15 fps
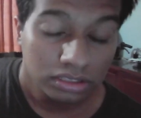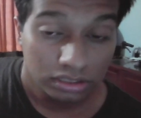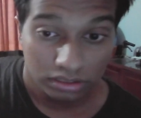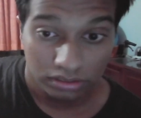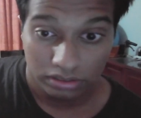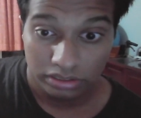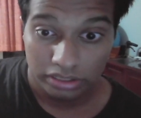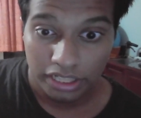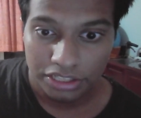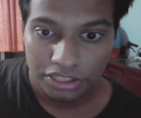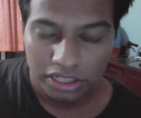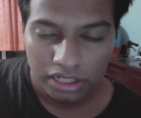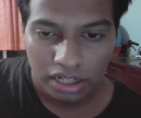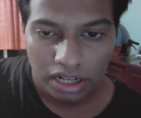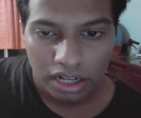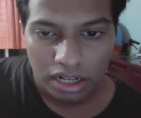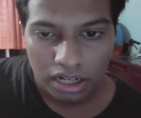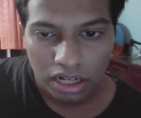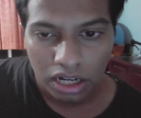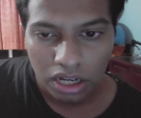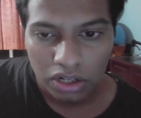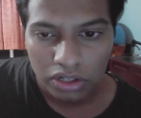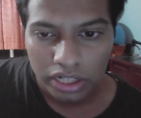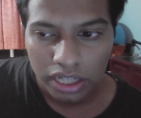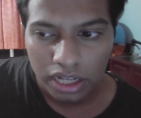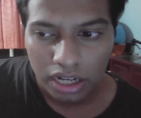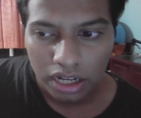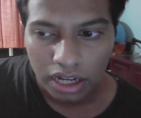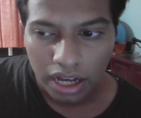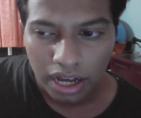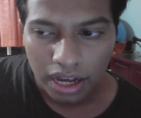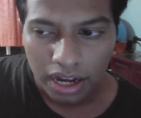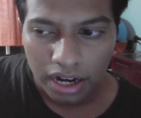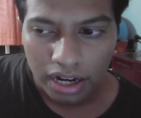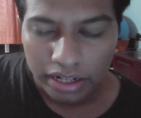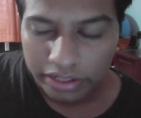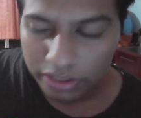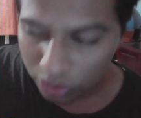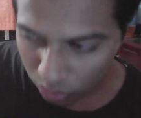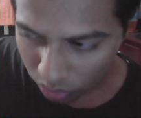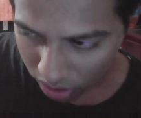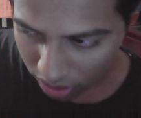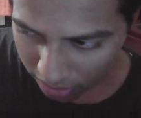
Regina, Claudia, and Noah.